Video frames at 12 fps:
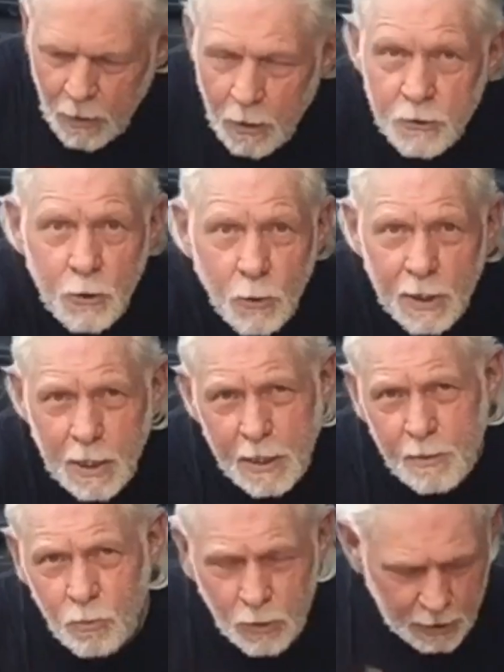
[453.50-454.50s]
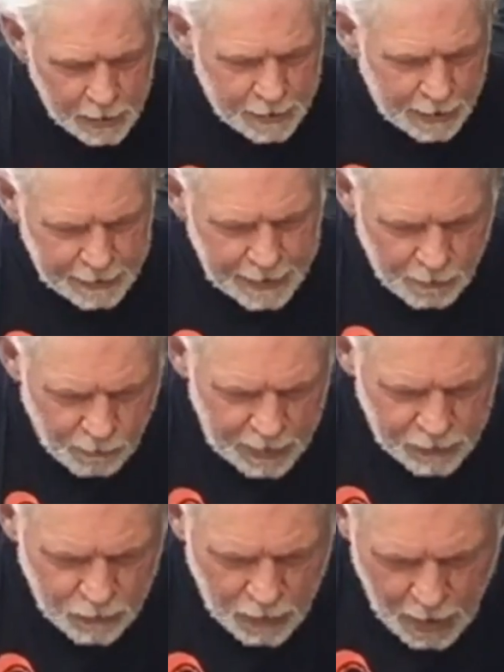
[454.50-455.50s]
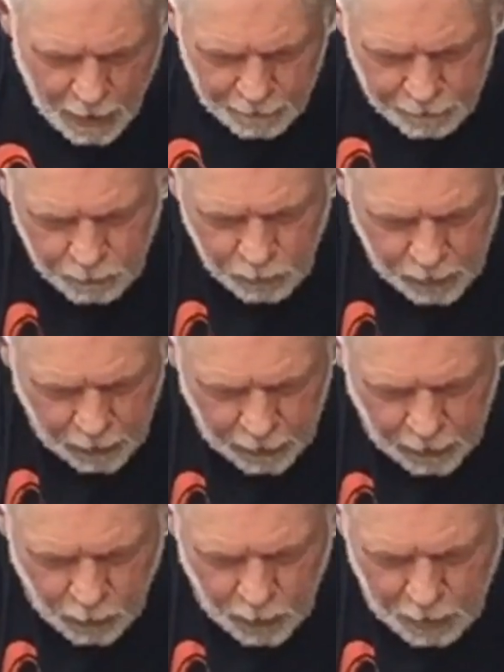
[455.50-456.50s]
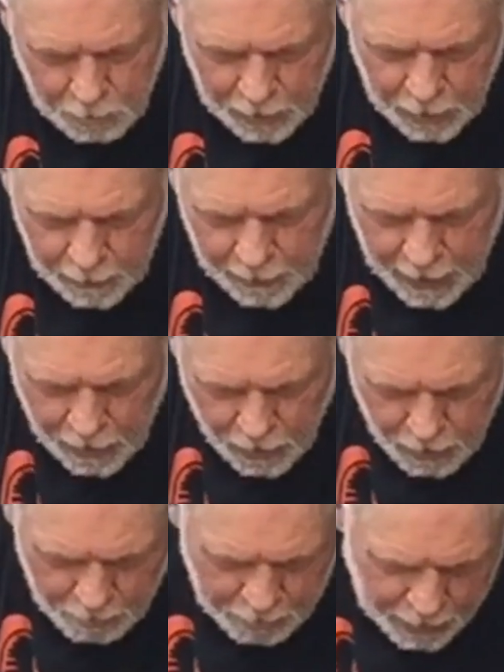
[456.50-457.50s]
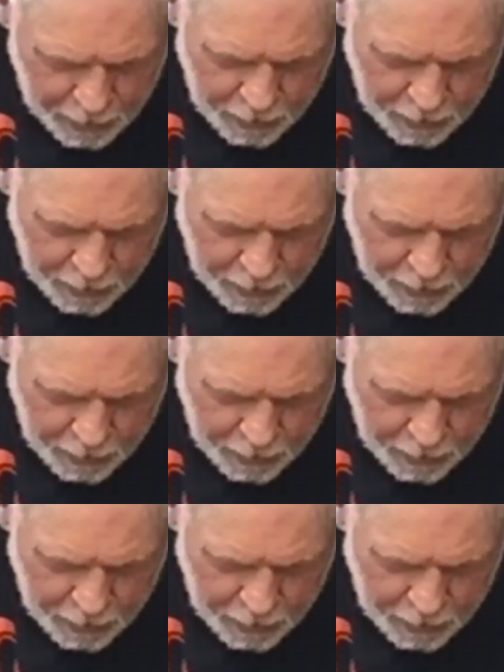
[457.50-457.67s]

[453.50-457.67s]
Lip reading: So again, we're going to take that razor knife. We're going to go in the middle of that hump.